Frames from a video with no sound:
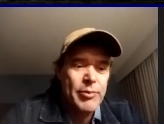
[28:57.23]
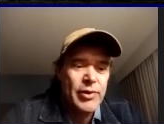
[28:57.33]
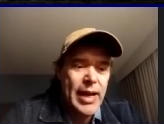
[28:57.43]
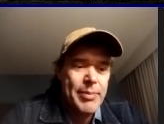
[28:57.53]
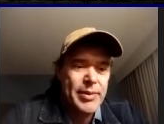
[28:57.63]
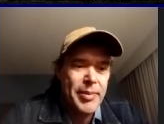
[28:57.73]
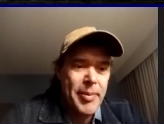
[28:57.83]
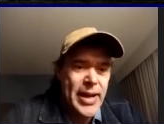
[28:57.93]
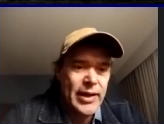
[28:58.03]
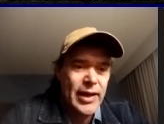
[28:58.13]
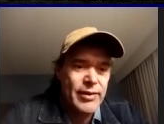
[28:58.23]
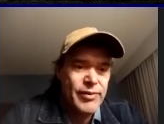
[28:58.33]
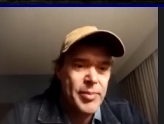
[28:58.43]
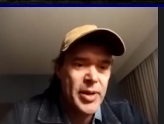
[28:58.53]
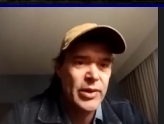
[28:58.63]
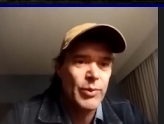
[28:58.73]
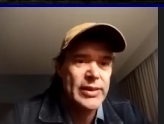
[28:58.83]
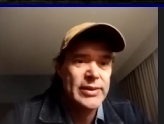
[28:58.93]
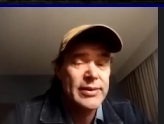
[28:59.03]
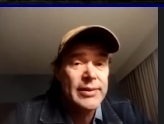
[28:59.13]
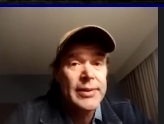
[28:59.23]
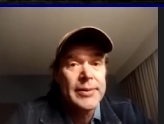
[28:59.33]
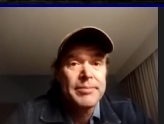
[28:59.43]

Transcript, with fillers: I'm really happy to be back. I love the American West.